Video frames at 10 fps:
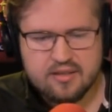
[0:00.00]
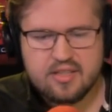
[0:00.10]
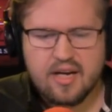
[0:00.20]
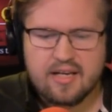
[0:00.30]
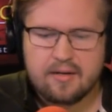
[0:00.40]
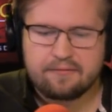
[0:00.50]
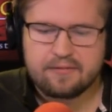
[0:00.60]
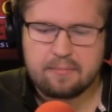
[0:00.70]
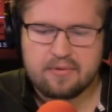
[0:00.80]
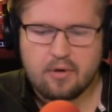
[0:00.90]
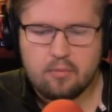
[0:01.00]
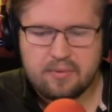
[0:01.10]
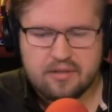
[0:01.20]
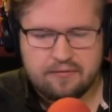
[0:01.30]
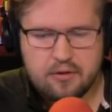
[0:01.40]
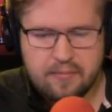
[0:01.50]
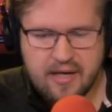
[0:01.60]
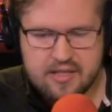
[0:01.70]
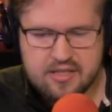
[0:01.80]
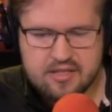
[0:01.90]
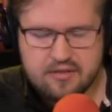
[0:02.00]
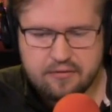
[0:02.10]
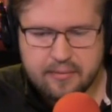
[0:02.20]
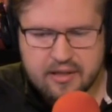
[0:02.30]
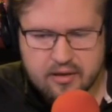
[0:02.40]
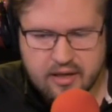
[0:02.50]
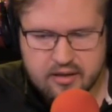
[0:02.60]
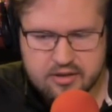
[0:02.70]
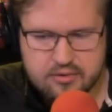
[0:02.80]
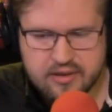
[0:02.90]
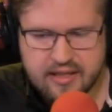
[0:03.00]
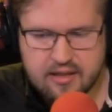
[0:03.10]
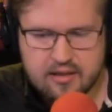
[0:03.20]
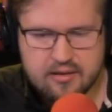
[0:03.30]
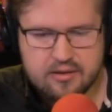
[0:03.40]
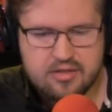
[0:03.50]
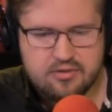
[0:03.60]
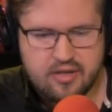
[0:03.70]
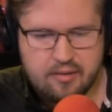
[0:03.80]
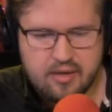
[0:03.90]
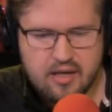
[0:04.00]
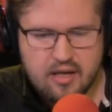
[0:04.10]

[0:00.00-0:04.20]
Niayan flipped open the few pages. The familiar characters were like a clear stream.